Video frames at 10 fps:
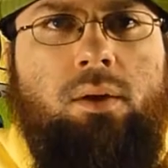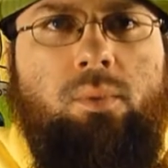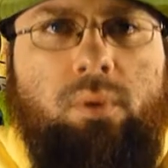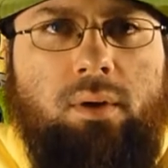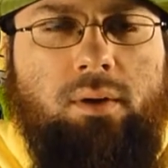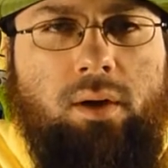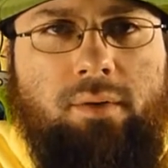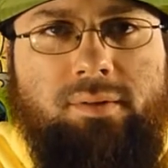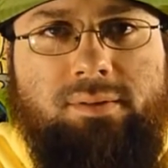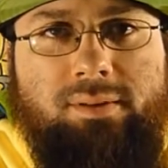Where
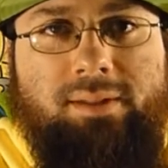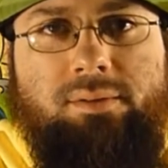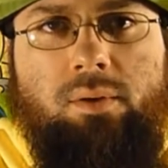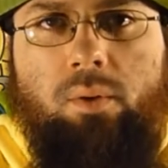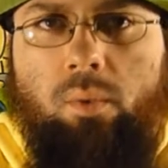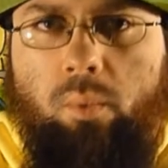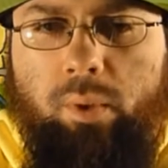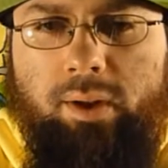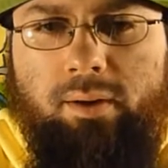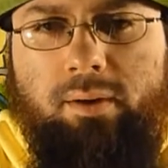obviously that's
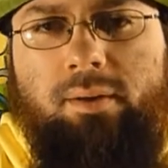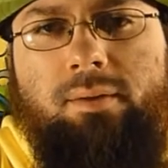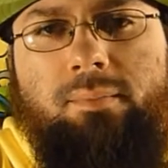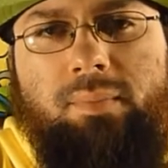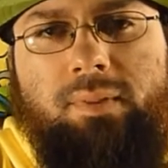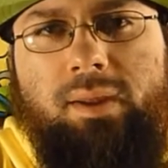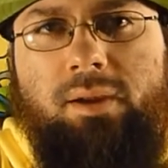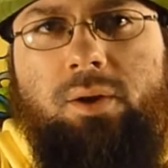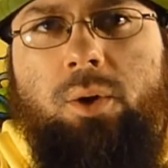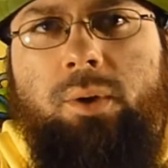weird, but
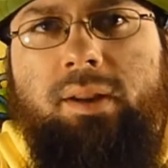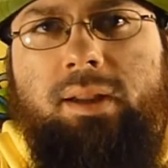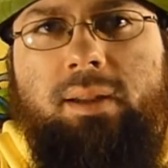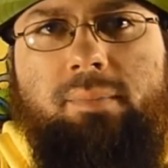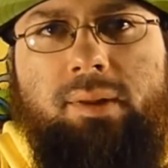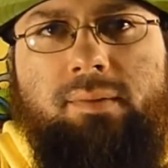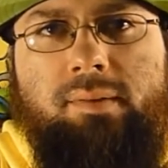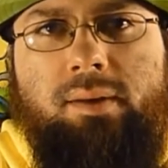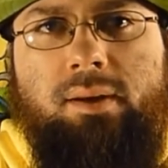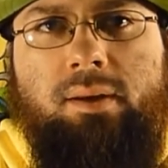they go in to eat
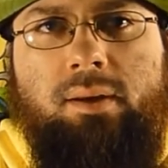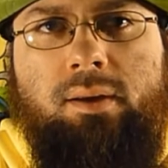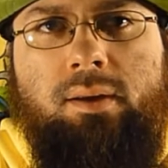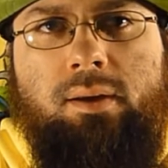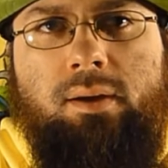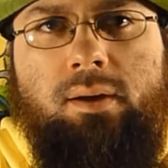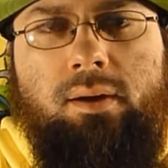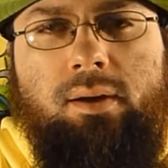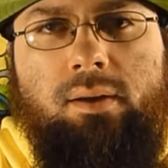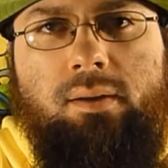pizza.
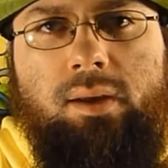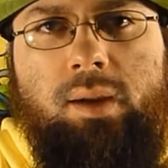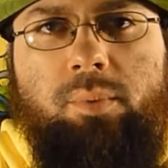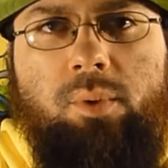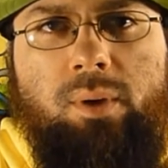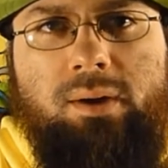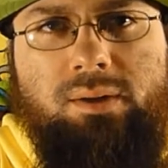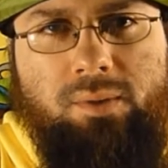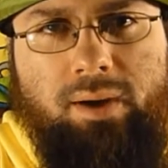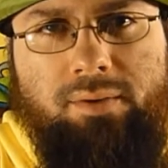April
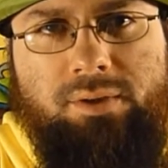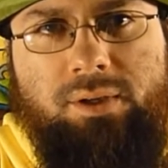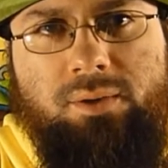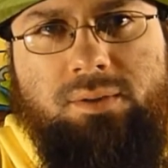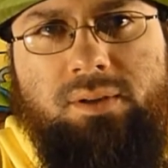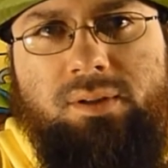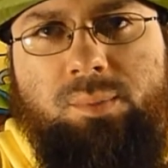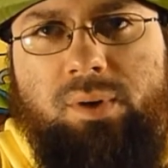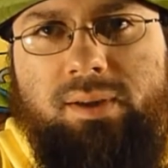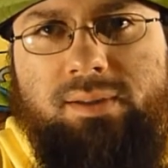walks around. She goes into this
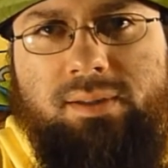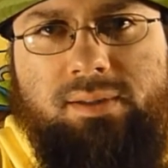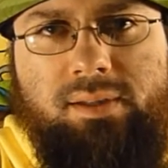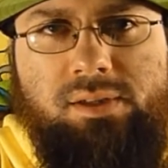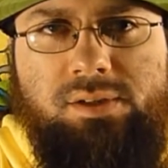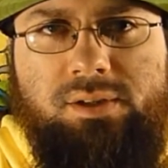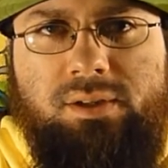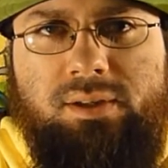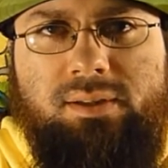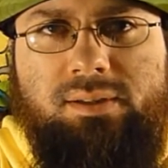place. It's
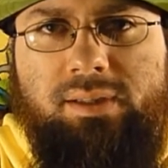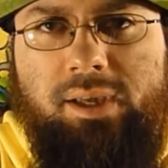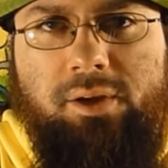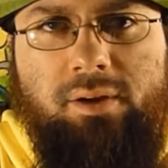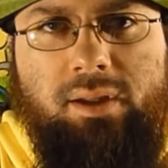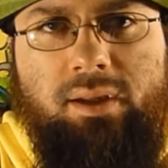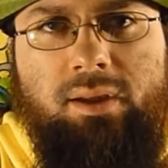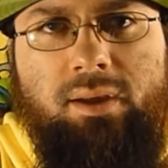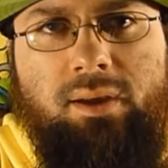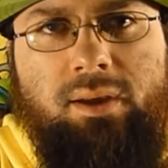Ninja Security,
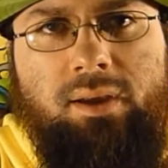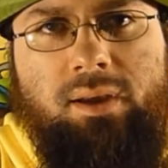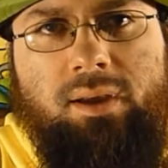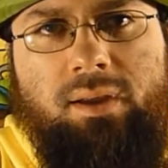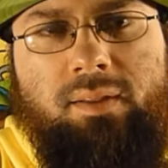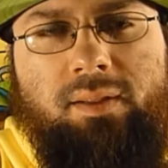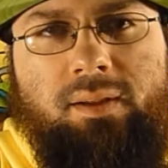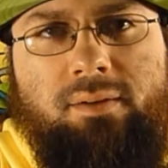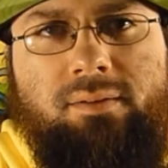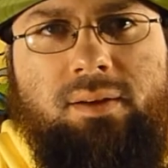and
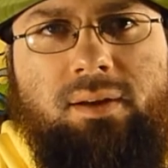there's